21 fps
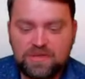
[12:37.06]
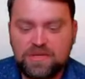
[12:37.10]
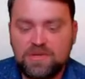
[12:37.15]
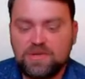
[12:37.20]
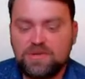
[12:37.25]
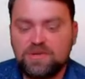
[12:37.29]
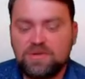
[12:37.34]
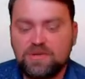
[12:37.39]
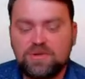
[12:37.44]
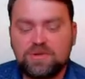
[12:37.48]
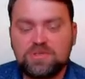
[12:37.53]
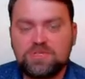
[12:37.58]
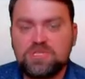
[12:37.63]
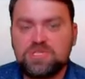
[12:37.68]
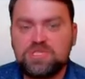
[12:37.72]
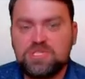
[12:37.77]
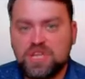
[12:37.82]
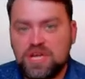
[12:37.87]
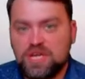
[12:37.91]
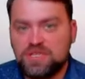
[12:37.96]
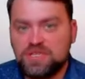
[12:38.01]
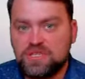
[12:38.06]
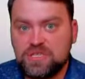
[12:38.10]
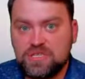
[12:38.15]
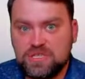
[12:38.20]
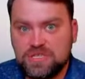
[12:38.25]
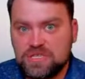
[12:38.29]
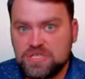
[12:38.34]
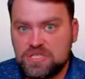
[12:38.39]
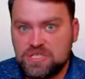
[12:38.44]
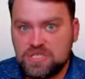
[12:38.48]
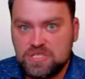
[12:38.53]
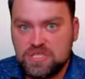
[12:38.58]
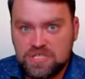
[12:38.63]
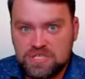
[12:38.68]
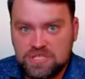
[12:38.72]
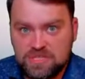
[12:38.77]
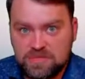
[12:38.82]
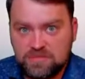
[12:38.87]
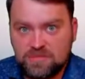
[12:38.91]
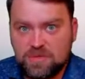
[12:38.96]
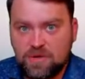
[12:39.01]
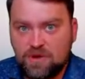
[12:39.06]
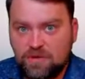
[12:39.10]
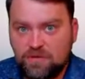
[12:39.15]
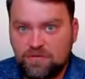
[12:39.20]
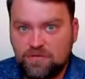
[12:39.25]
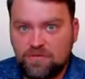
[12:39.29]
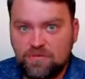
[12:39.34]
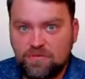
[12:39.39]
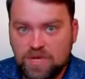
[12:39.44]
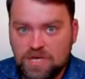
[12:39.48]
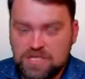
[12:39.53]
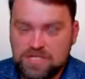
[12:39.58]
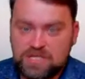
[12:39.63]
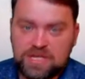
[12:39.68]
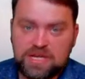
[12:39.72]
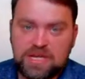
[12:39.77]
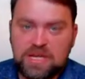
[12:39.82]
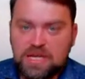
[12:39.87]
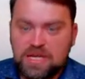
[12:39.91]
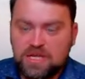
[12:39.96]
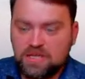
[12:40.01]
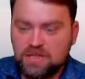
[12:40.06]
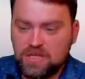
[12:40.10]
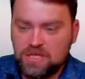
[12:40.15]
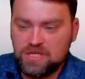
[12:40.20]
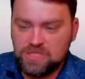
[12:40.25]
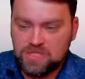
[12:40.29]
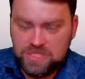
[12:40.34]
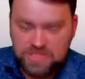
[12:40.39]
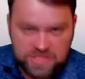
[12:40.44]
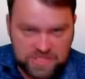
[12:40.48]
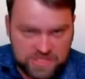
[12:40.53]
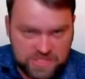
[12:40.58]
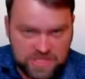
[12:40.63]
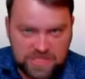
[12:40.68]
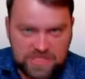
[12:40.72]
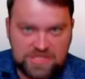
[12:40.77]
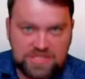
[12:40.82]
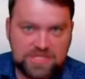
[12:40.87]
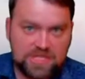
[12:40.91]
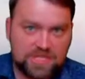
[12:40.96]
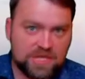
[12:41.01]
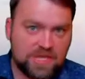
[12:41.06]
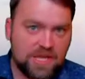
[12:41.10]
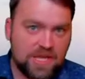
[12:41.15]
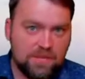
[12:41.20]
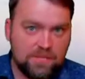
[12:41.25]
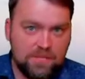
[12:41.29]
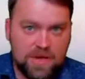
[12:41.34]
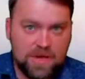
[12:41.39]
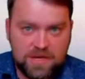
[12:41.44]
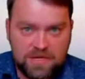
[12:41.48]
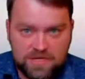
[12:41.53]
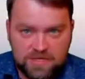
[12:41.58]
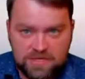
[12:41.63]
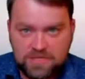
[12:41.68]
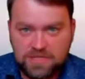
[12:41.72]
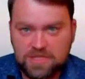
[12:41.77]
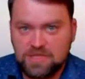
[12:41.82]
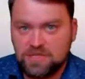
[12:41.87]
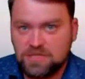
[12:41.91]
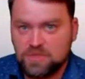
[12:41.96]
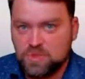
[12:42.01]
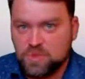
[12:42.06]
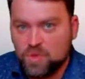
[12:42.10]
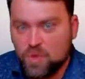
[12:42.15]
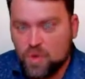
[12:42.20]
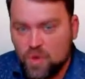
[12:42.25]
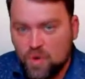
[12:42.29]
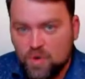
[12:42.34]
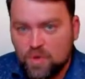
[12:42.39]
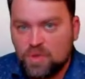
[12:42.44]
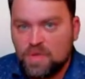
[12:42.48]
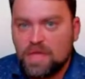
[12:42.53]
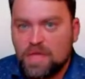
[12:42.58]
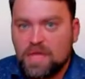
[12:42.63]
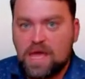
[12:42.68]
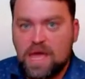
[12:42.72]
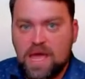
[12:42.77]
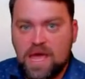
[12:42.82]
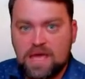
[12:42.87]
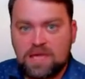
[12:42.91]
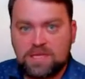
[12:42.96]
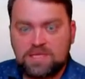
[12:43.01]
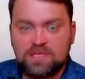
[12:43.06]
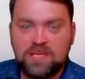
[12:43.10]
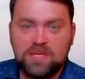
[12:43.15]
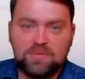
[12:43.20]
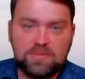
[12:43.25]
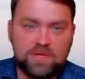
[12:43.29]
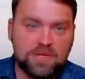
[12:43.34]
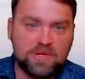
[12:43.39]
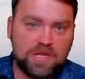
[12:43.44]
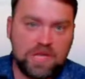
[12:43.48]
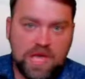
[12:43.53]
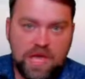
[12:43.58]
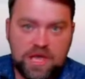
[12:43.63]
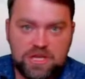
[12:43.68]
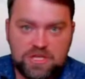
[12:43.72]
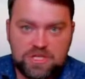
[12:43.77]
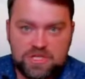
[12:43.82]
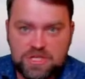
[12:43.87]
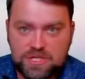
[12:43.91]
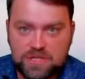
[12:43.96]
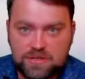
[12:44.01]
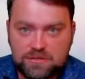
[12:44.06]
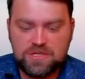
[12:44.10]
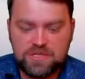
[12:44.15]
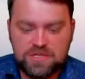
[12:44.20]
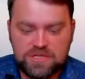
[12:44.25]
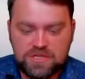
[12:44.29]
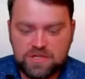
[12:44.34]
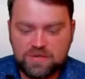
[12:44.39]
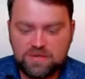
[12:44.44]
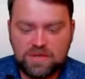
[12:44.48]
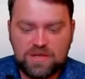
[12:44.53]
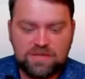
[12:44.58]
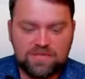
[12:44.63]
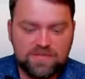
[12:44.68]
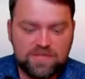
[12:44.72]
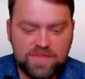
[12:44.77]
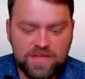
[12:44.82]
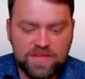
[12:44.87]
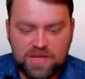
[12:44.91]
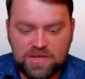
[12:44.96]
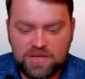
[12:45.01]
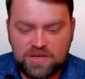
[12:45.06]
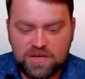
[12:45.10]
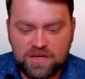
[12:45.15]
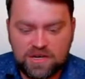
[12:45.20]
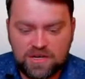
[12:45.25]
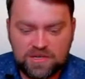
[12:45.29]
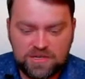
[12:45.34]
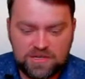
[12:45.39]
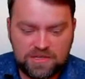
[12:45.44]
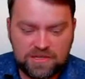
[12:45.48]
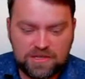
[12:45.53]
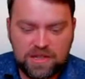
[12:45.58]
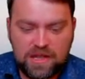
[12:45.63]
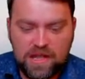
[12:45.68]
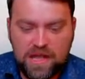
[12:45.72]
they're not changing the system of Russia logistics, command control and communication. So if they are in